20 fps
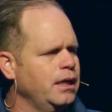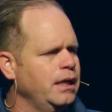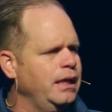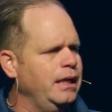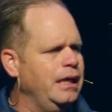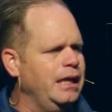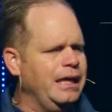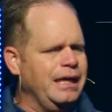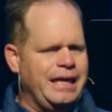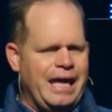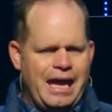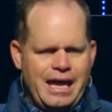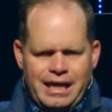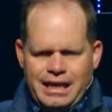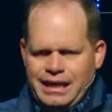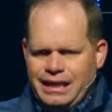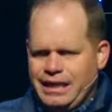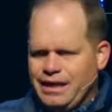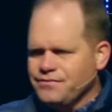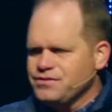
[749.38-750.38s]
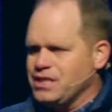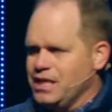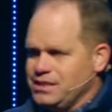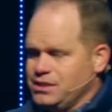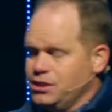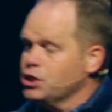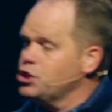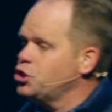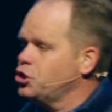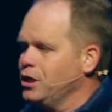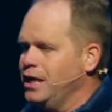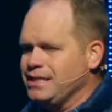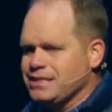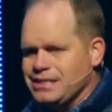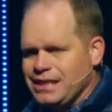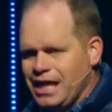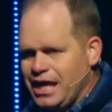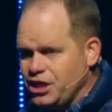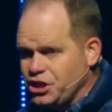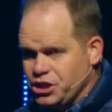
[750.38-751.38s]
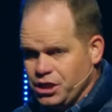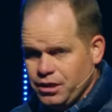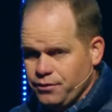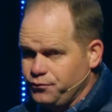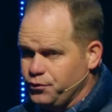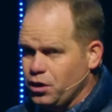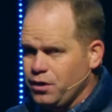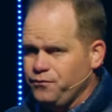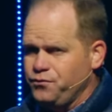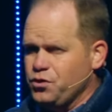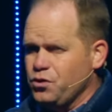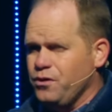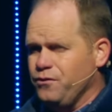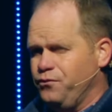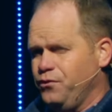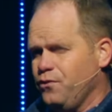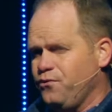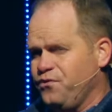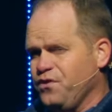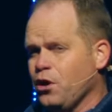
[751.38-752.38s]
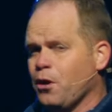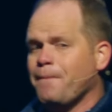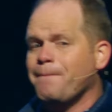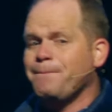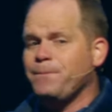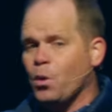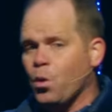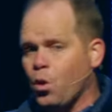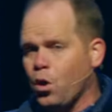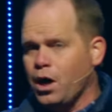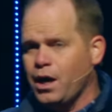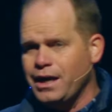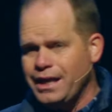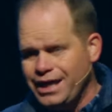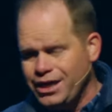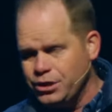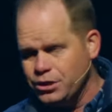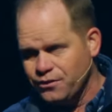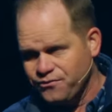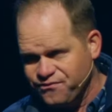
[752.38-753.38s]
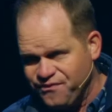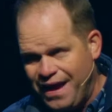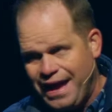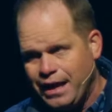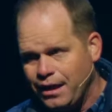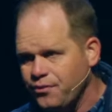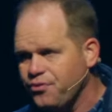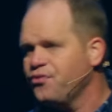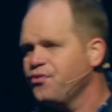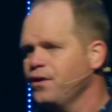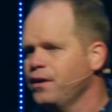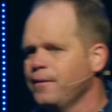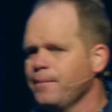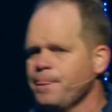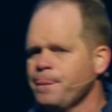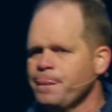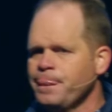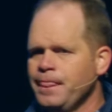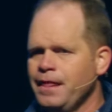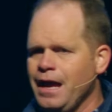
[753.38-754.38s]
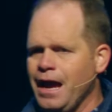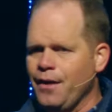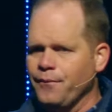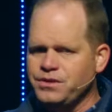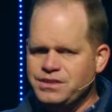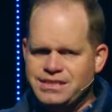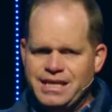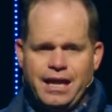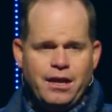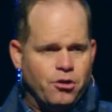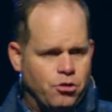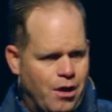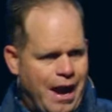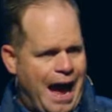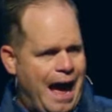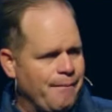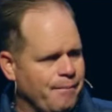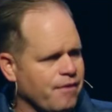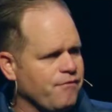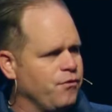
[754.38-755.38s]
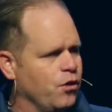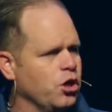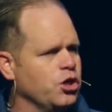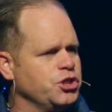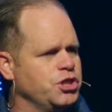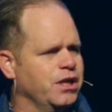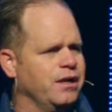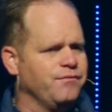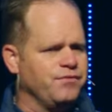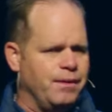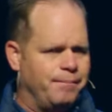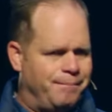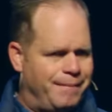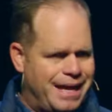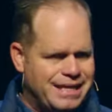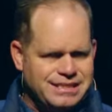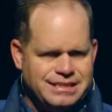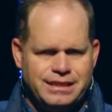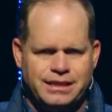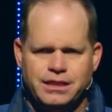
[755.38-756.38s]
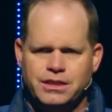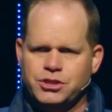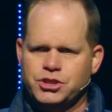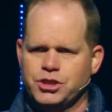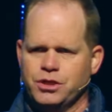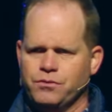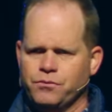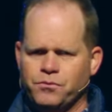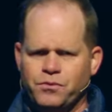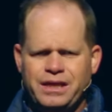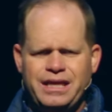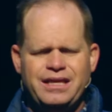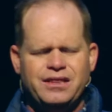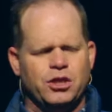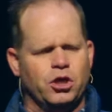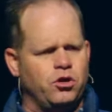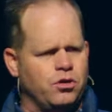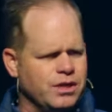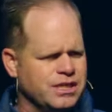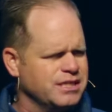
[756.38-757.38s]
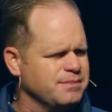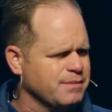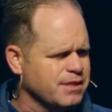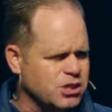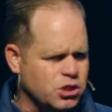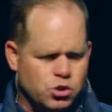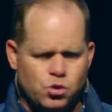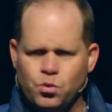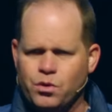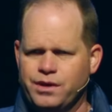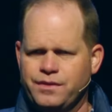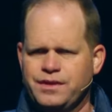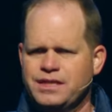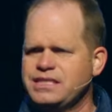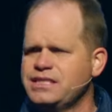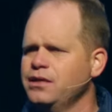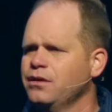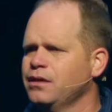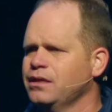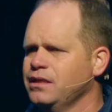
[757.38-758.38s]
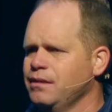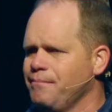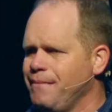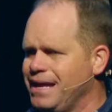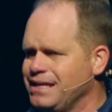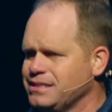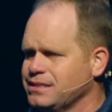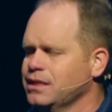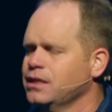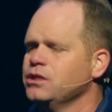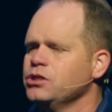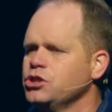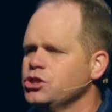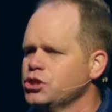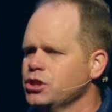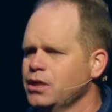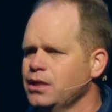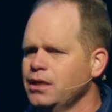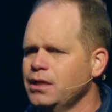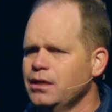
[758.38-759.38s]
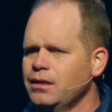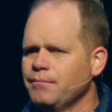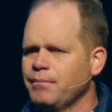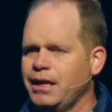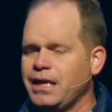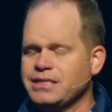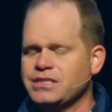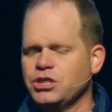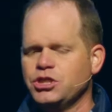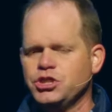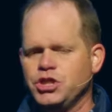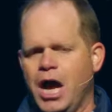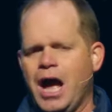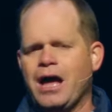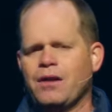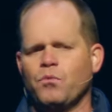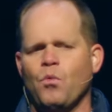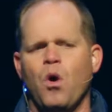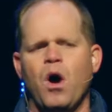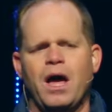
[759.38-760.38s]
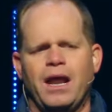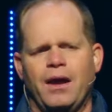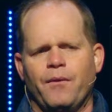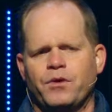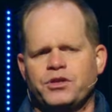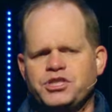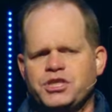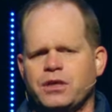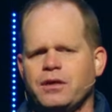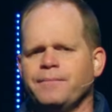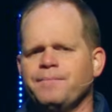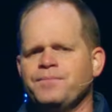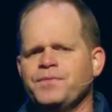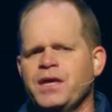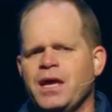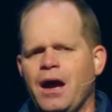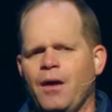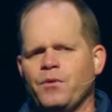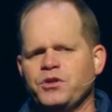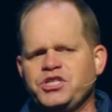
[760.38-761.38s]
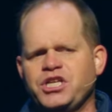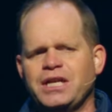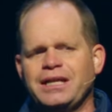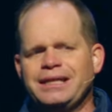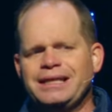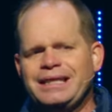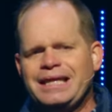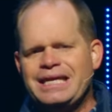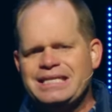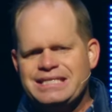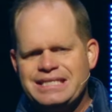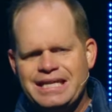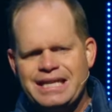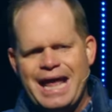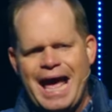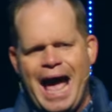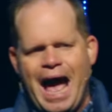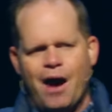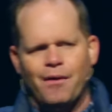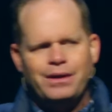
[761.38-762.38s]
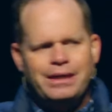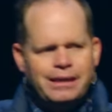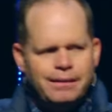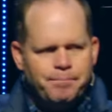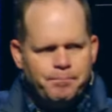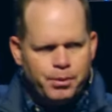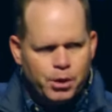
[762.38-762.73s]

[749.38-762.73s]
he, he, he gives us this translation. If, you if, you, if you feel bored in your faith, I would say grab a version of the message and read the Christmas story this year in the message. Because in John 1, I want you to, I want you to listen to how he